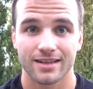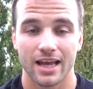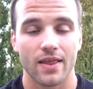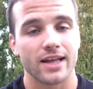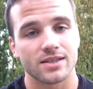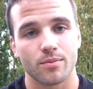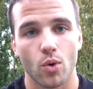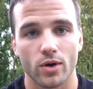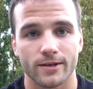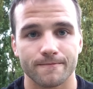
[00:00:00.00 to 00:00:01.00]
And that's
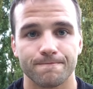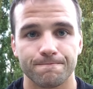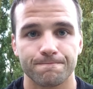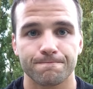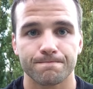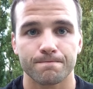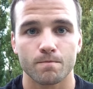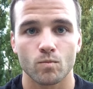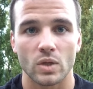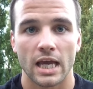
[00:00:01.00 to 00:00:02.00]
important.
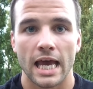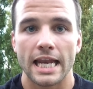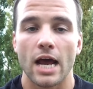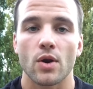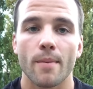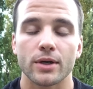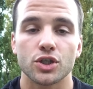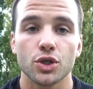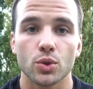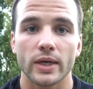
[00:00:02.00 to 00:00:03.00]
Now, number
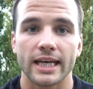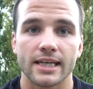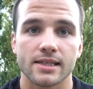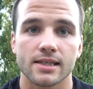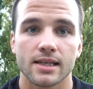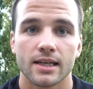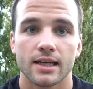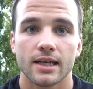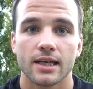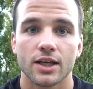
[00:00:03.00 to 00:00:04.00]
2 is
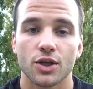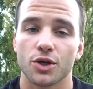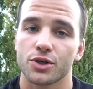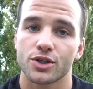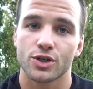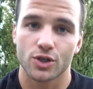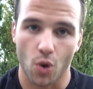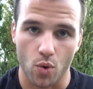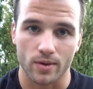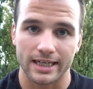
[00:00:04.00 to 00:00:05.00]
your
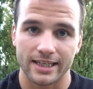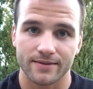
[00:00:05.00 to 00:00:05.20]
story.